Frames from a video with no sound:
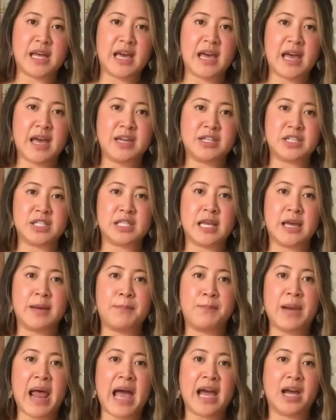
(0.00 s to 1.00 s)
just
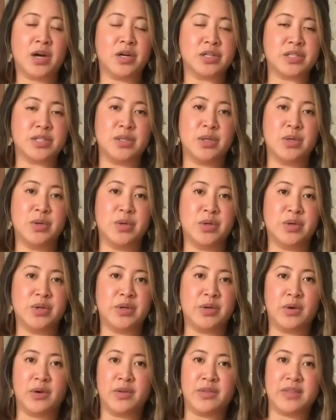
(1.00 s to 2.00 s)
a black cotton
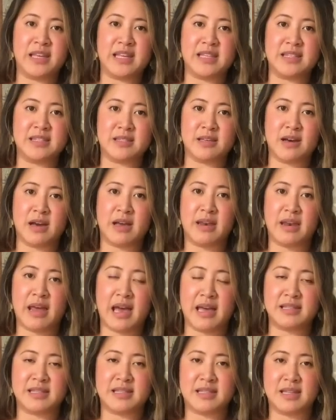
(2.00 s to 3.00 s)
lawn on the inside
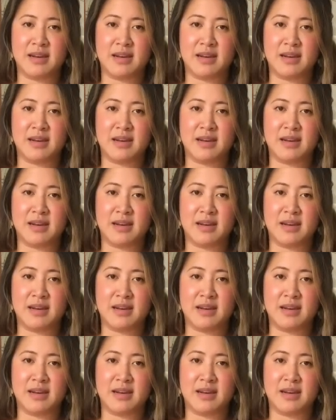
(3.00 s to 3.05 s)
as